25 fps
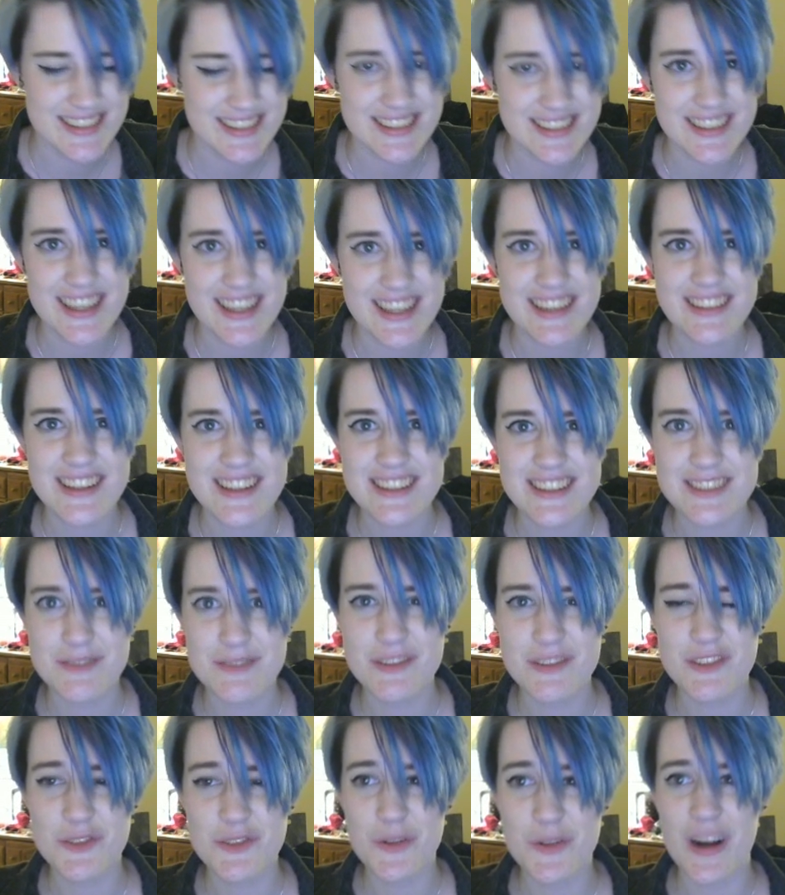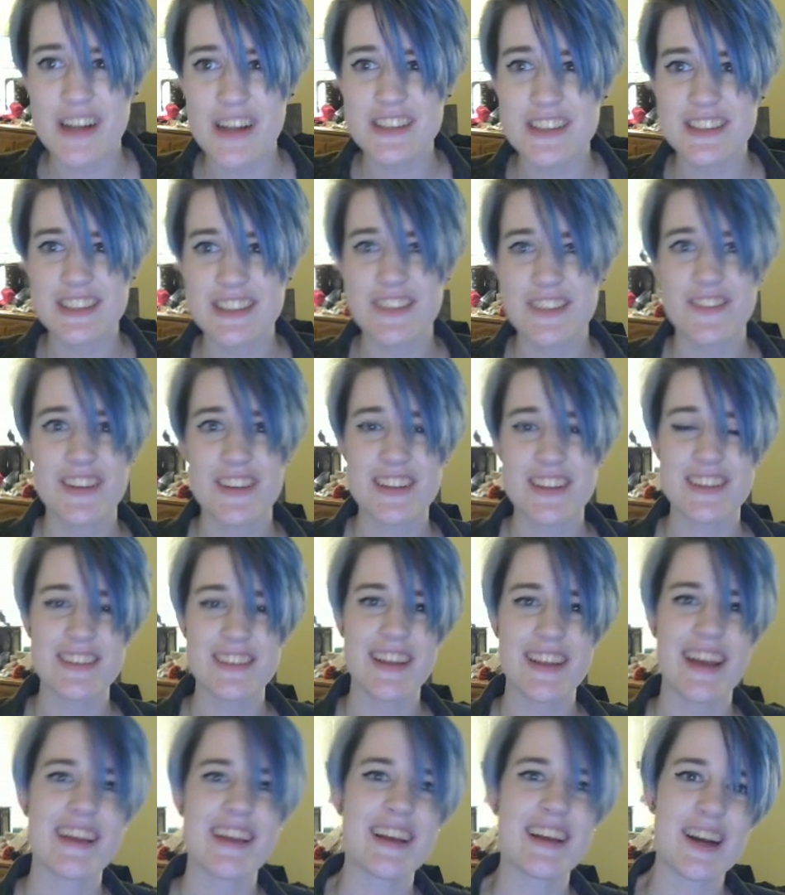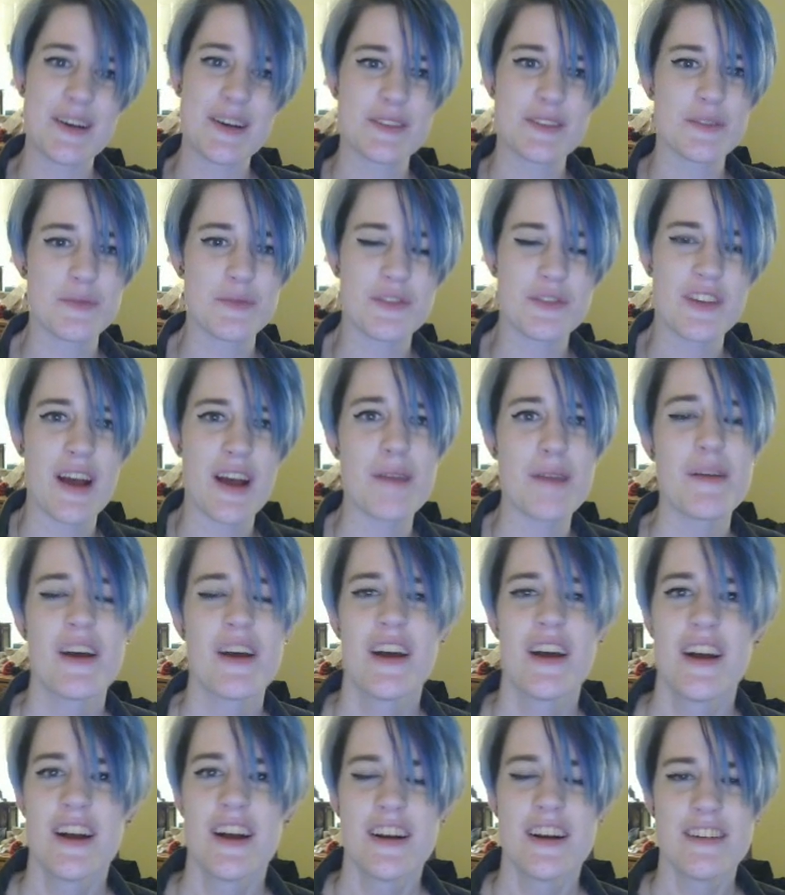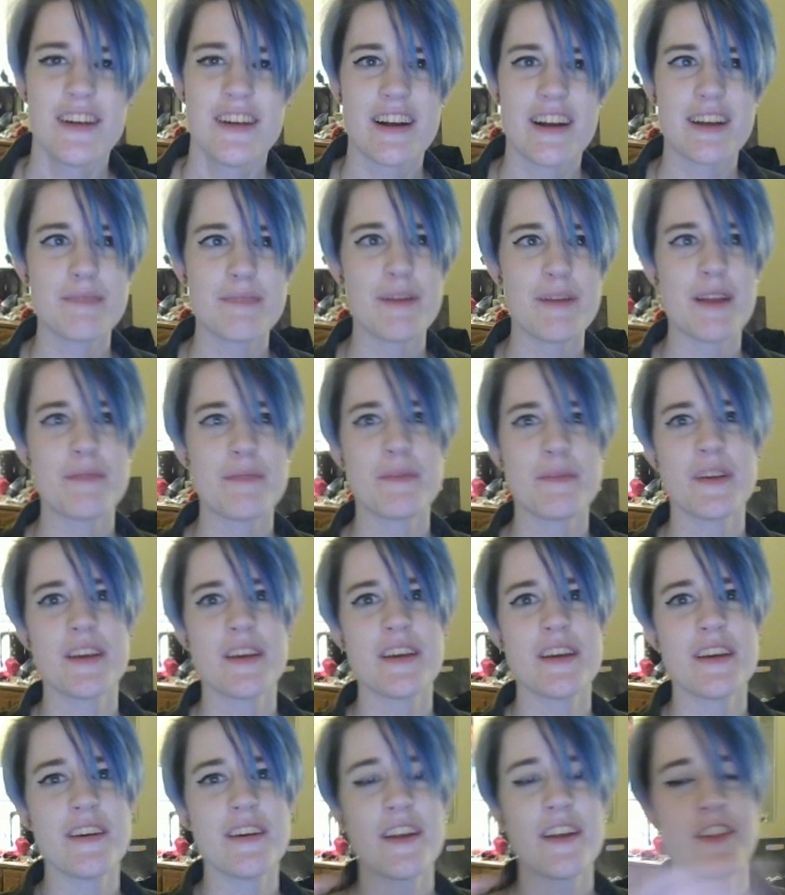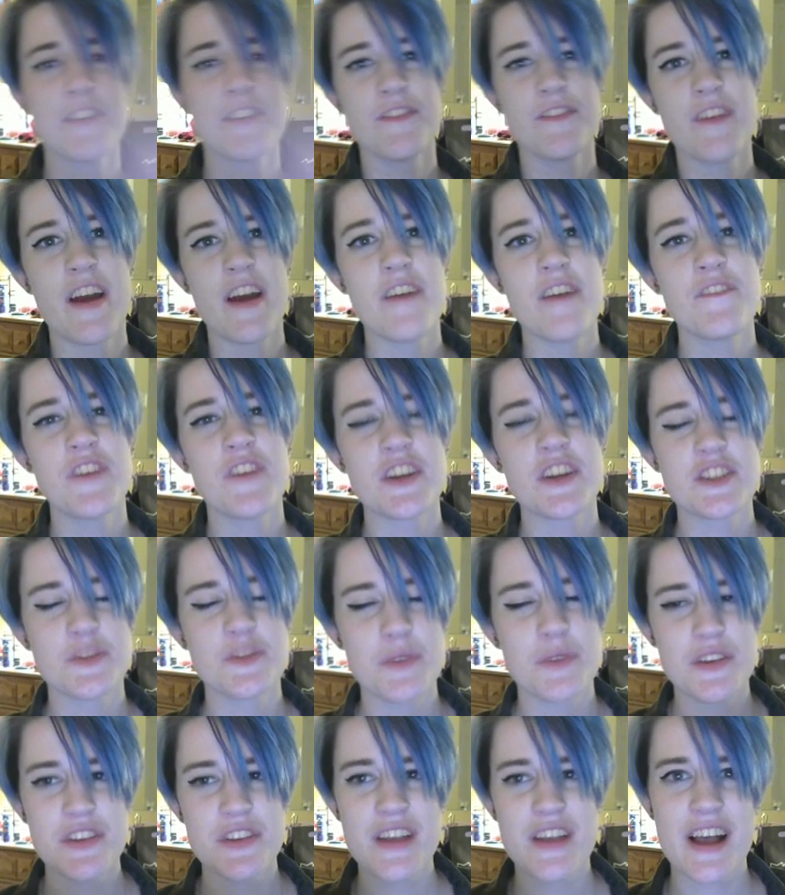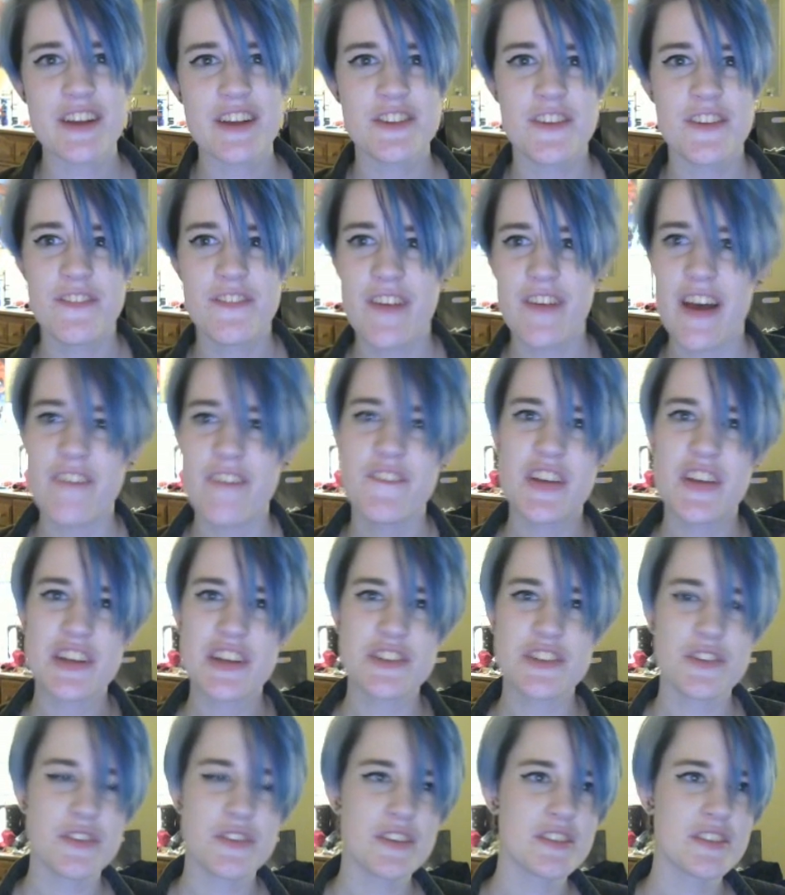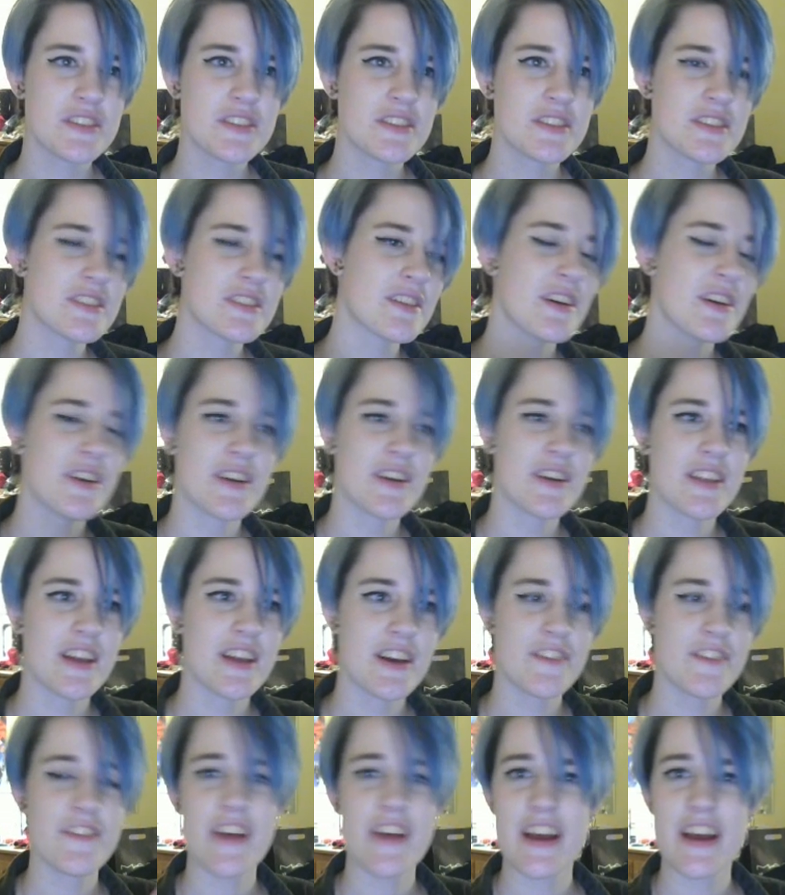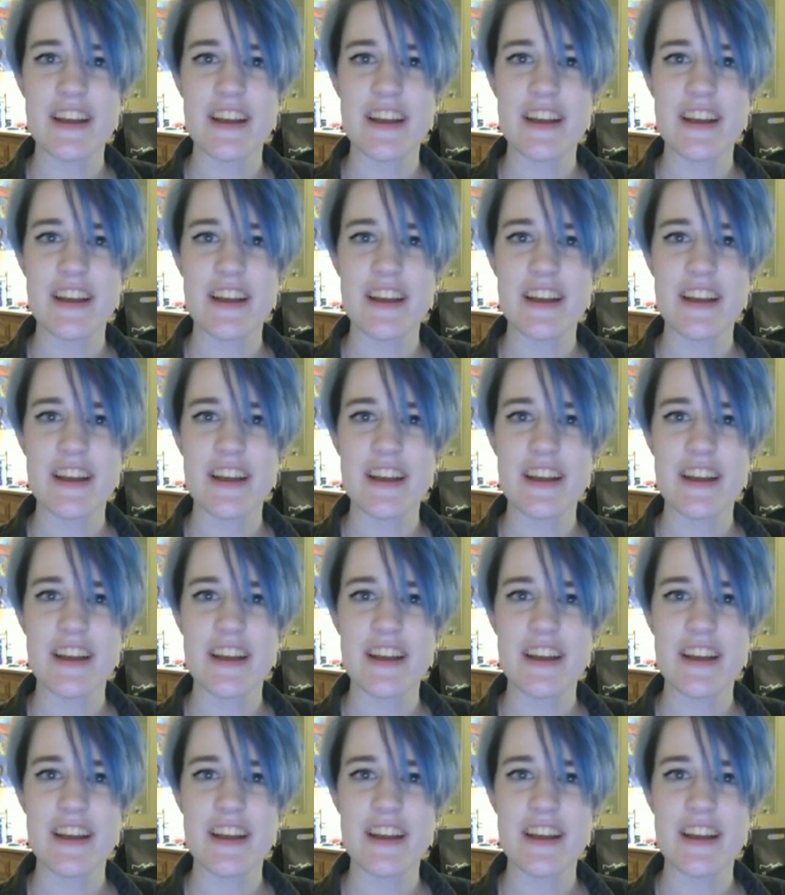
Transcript: Thanks guys so much for watching. Don't forget to like, comment, subscribe, recommend me other fanfiction. What's the actual fanfiction of this, so the fandom?